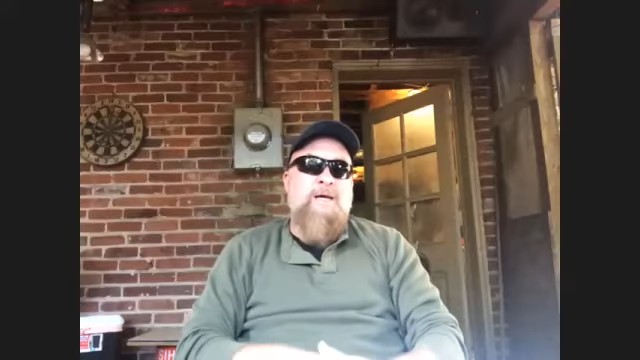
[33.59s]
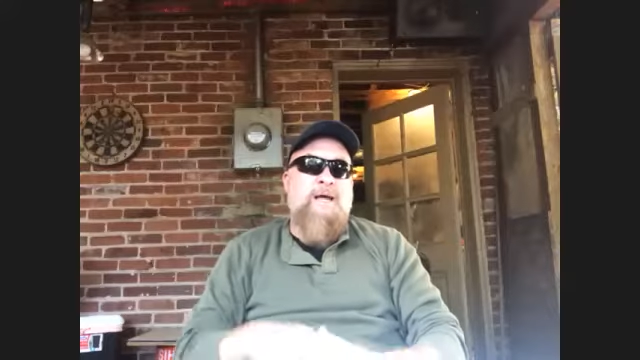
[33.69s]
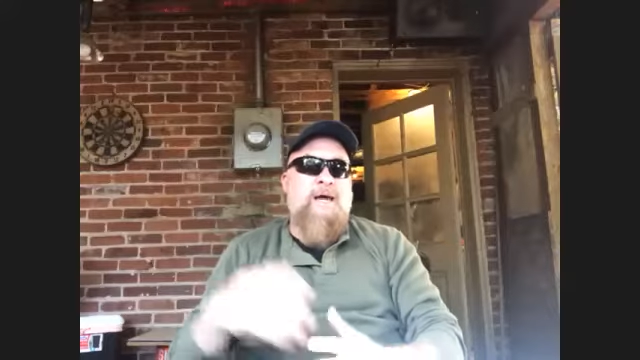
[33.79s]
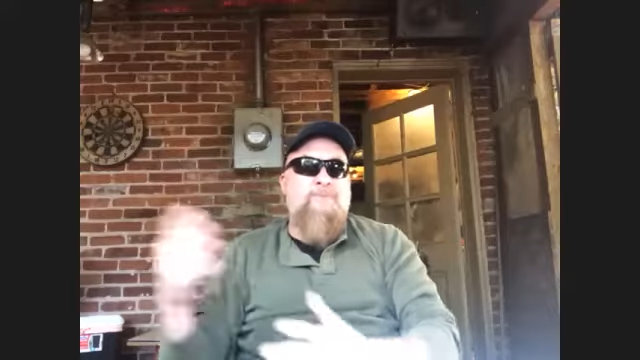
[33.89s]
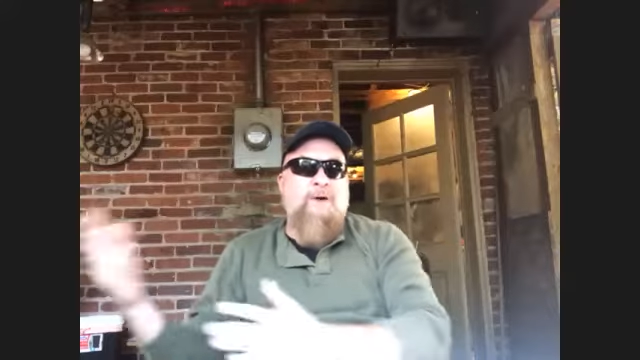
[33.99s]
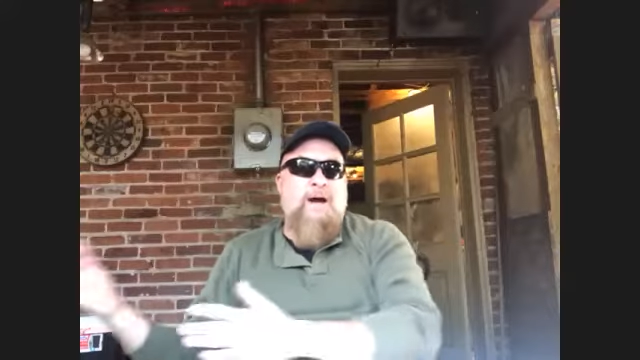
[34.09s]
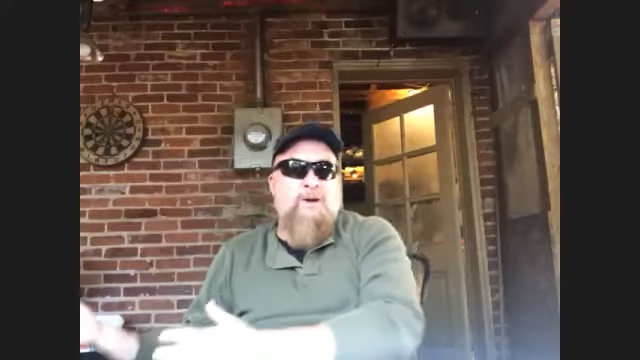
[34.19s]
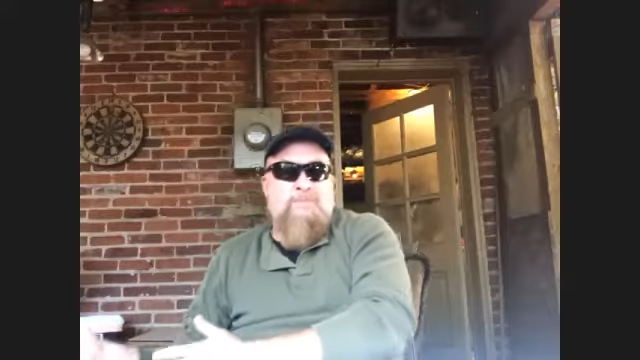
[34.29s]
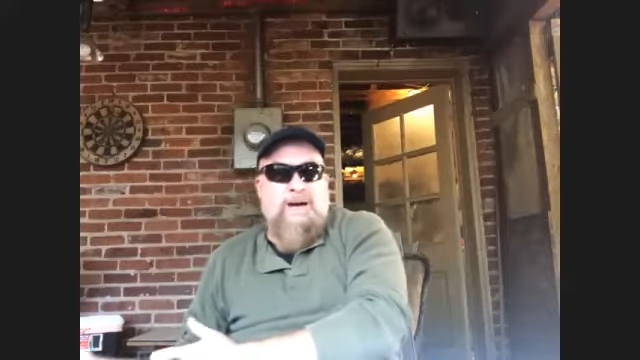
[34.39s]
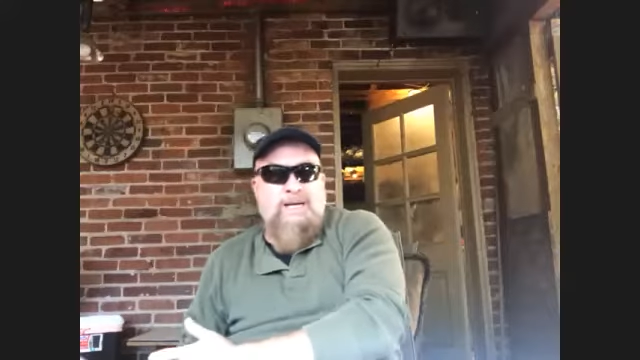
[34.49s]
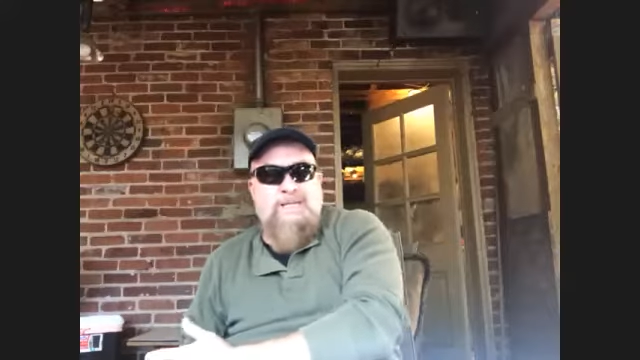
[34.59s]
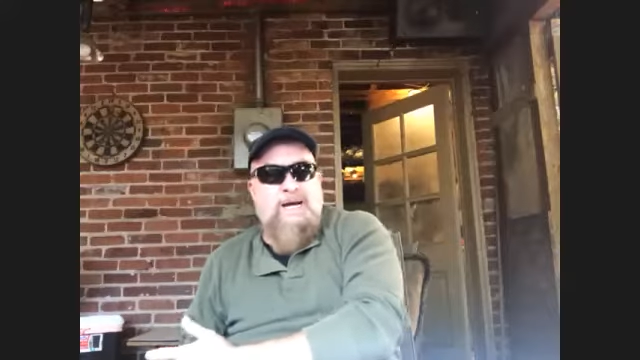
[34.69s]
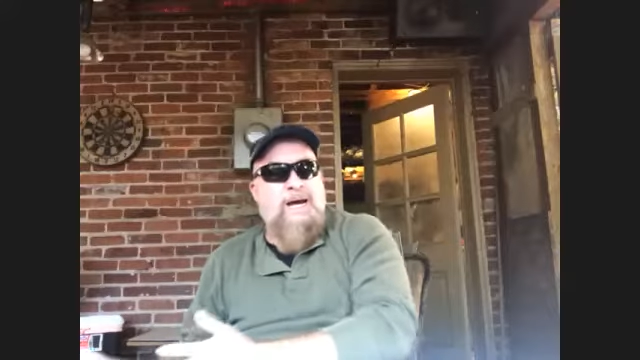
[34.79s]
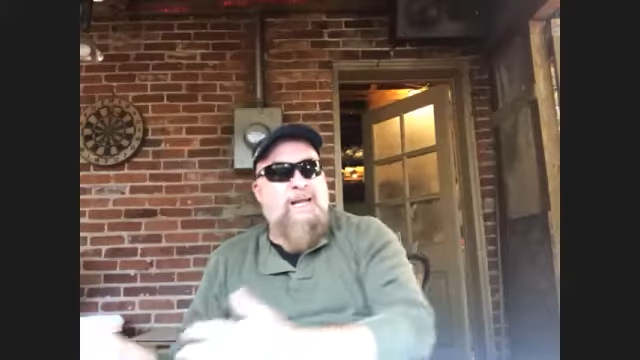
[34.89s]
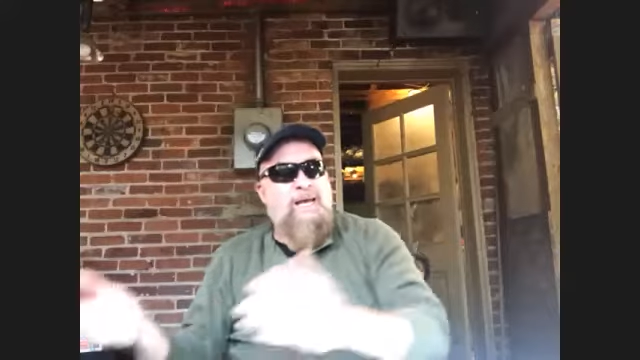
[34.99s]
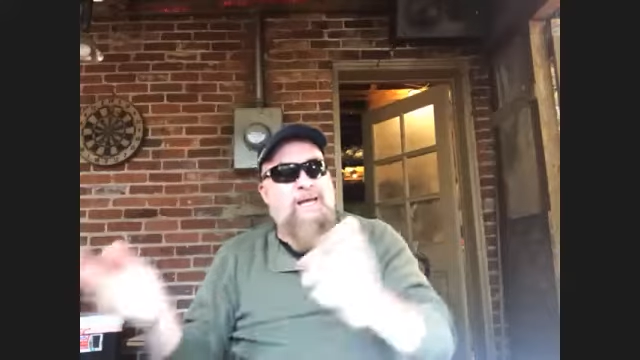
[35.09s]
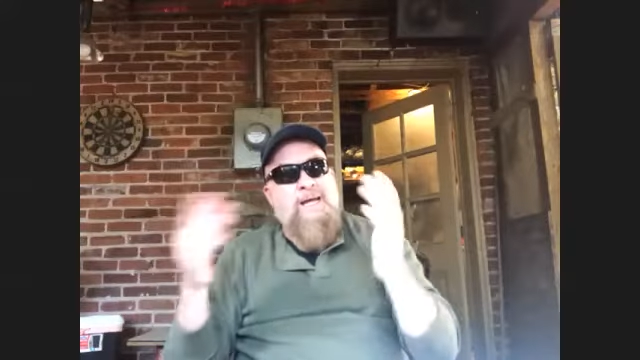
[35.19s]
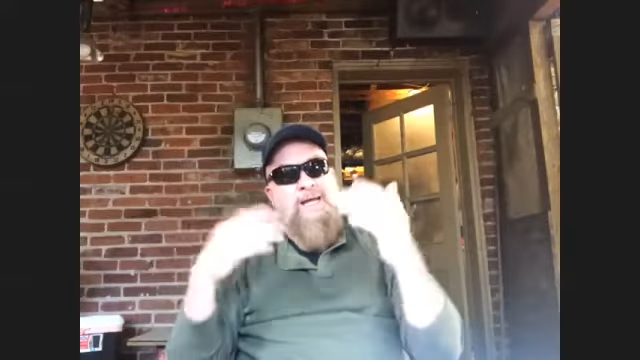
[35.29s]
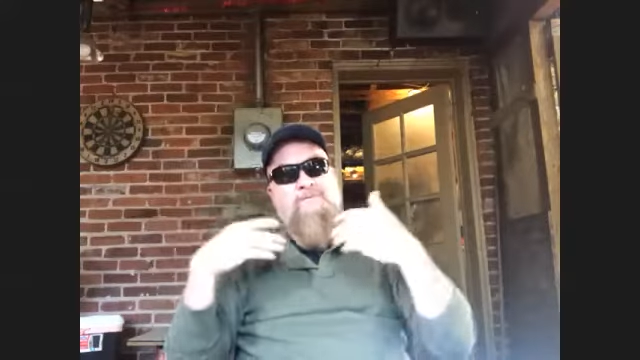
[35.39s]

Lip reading: And I had Ryan on my side. I can't